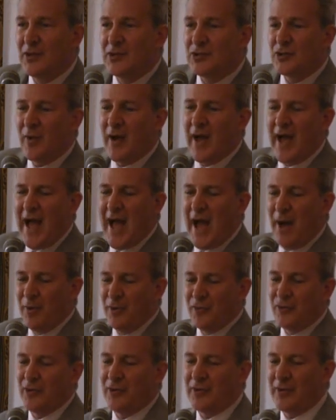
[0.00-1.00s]
So
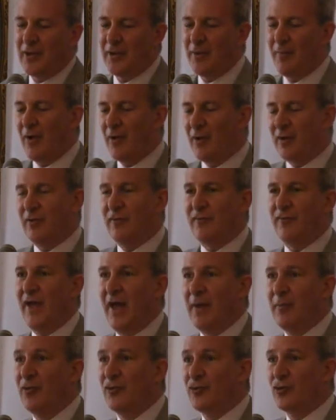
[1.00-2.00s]
how is it that American
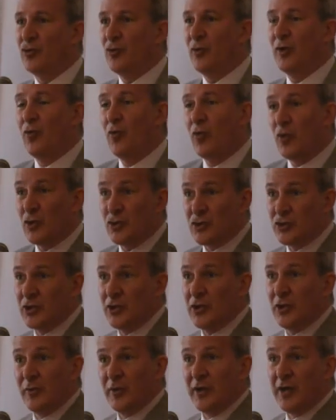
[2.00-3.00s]
families are doing worse
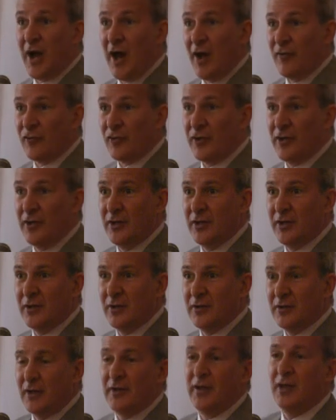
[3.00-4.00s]
in the recovery
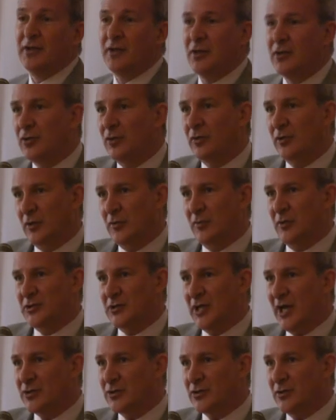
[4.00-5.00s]
than they did during the
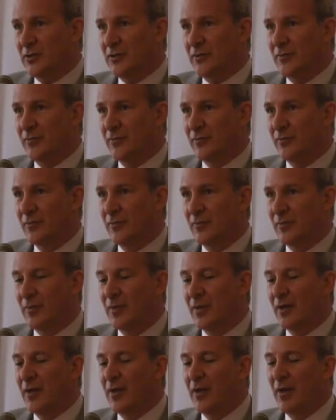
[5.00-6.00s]
recession?
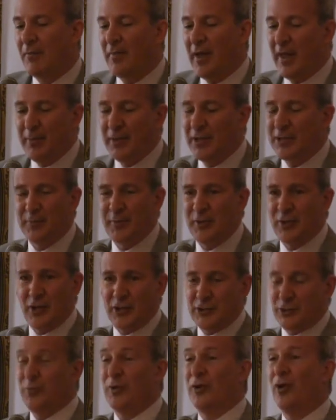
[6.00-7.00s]
Maybe it's
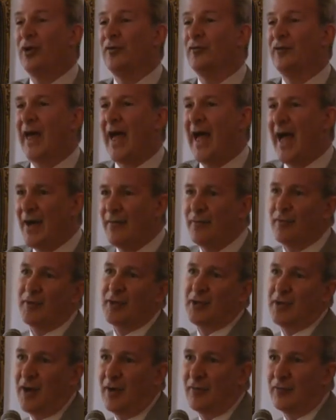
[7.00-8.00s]
because we don't even have a
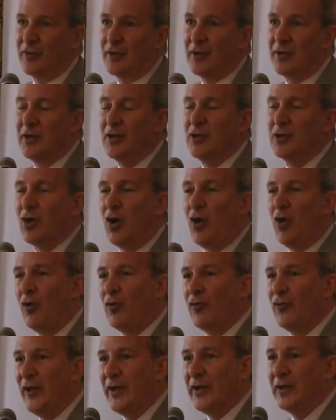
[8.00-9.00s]
recovery. The
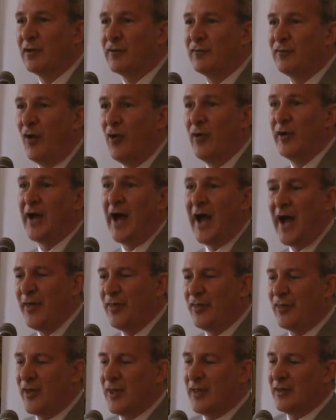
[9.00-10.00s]
whole thing is phony.
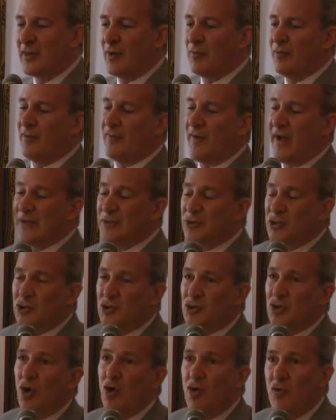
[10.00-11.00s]
I think that we've had
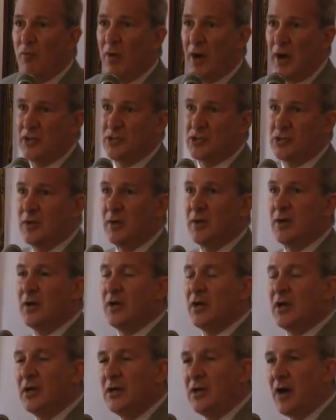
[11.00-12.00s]
so much
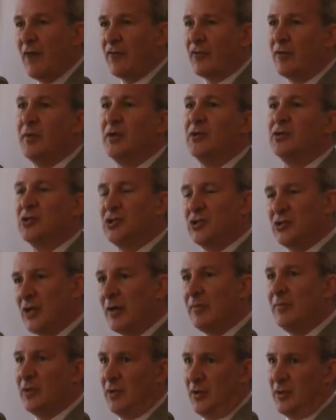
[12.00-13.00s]
government
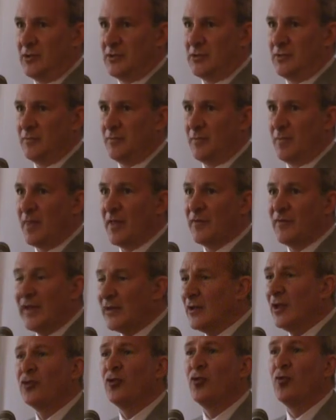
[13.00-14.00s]
stimulus
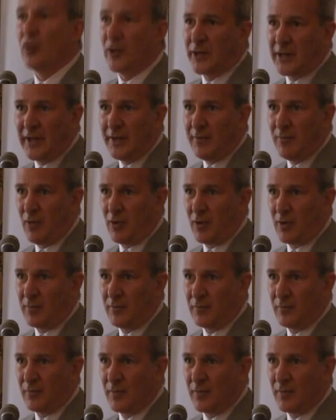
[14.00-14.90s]
that doesn't work anymore.